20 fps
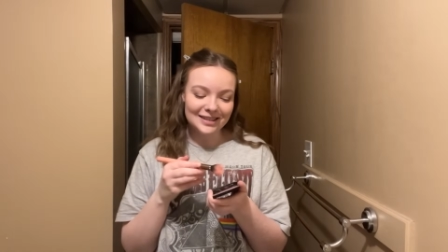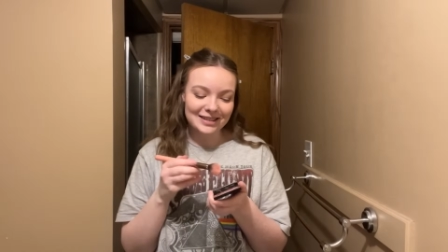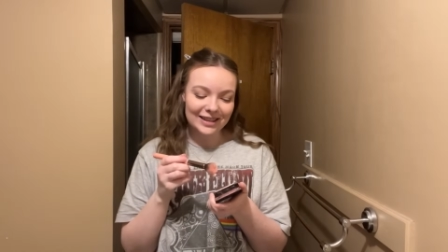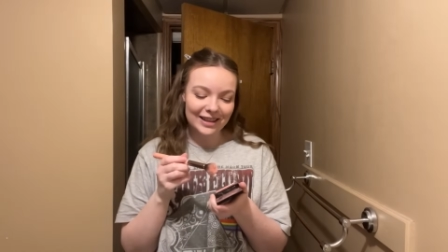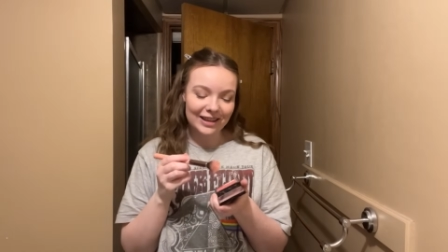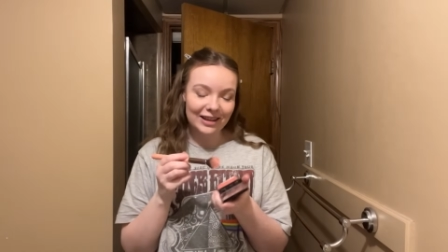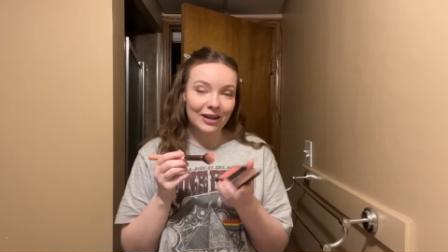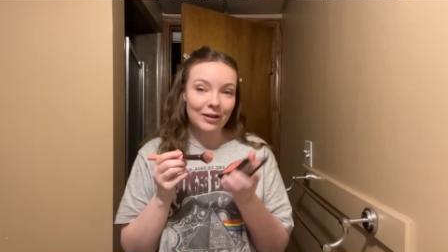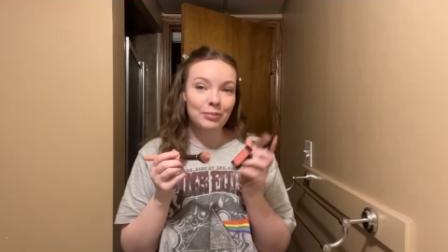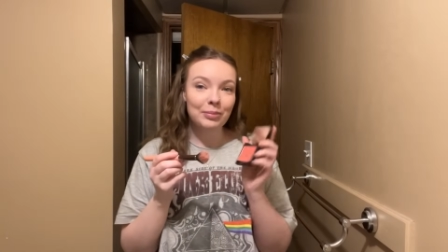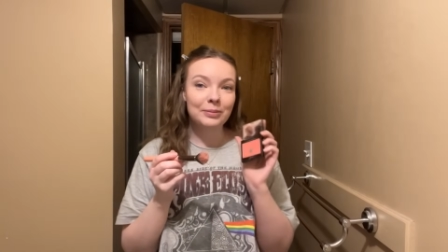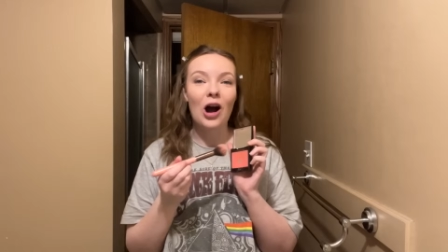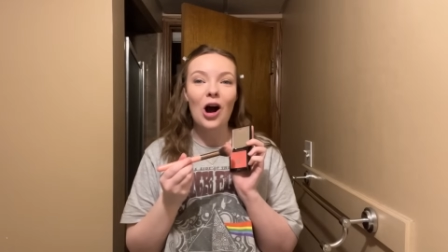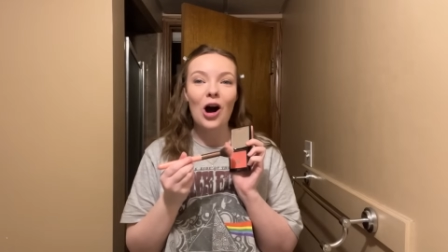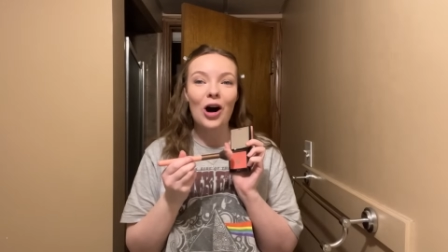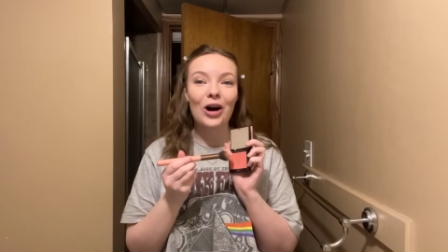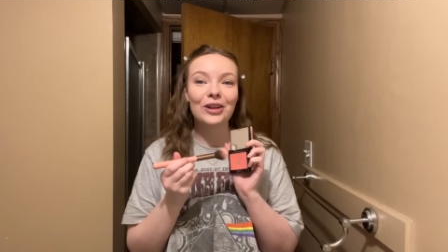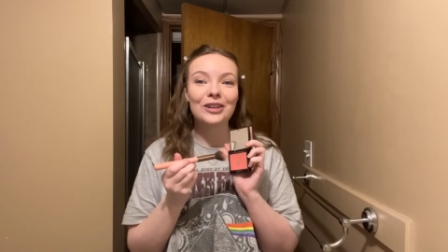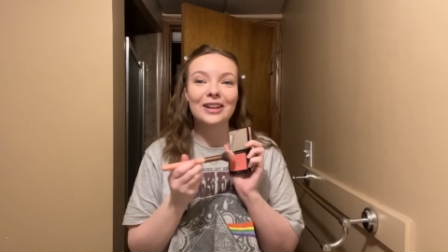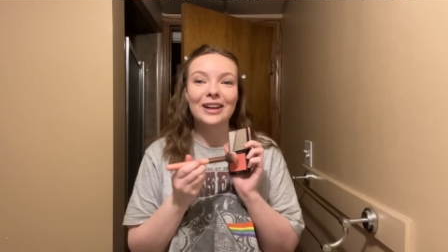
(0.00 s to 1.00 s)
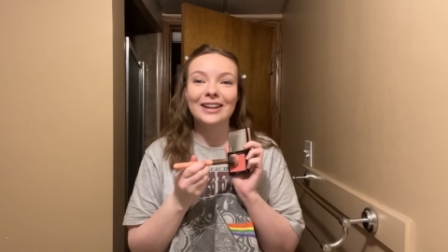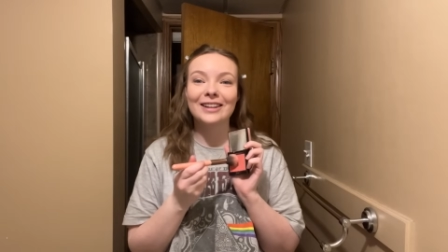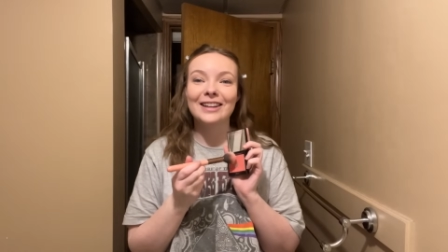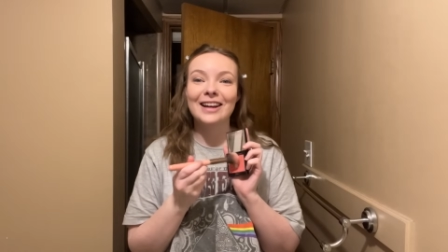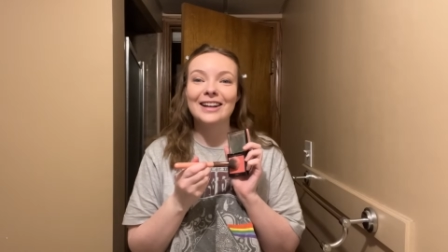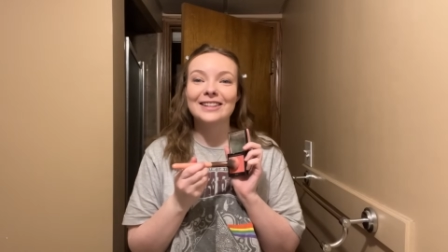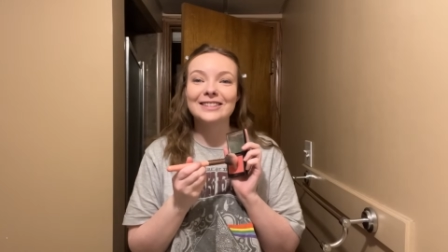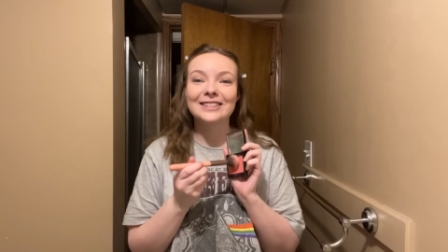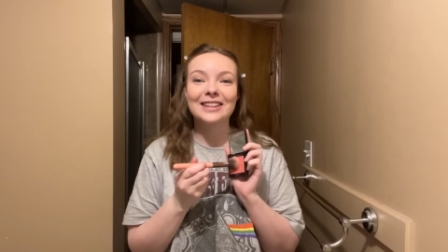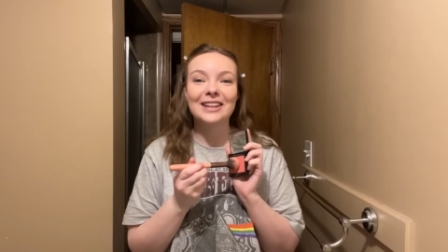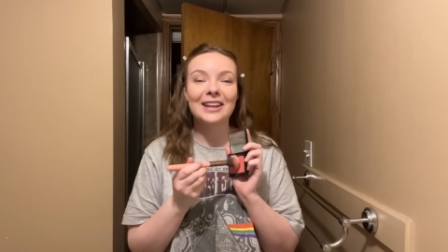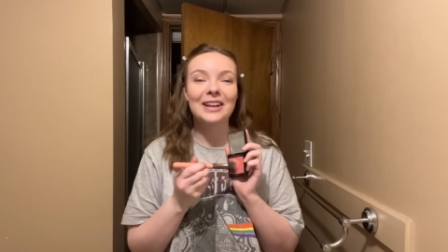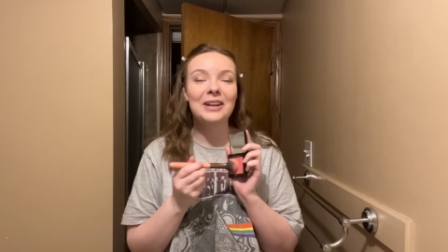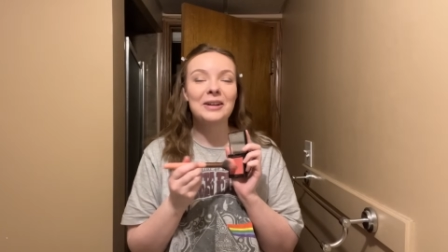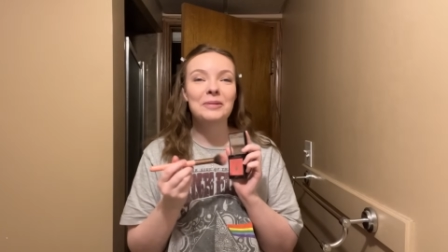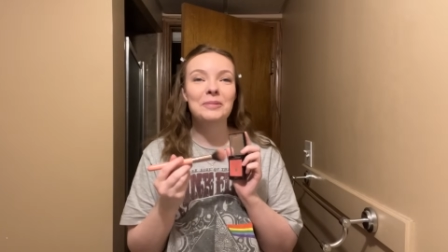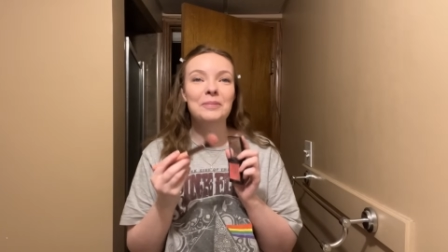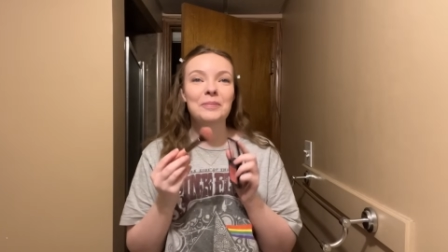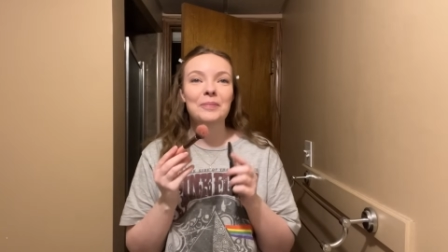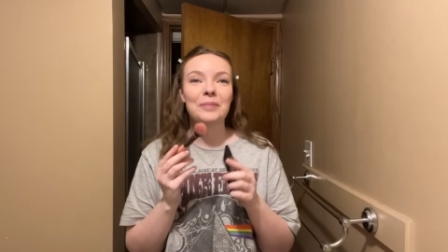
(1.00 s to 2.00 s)
stayed up all night last
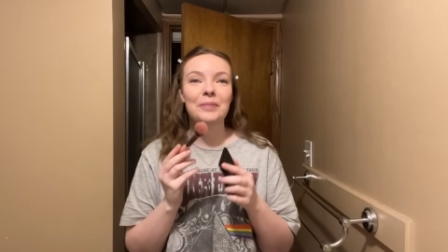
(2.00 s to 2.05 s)
night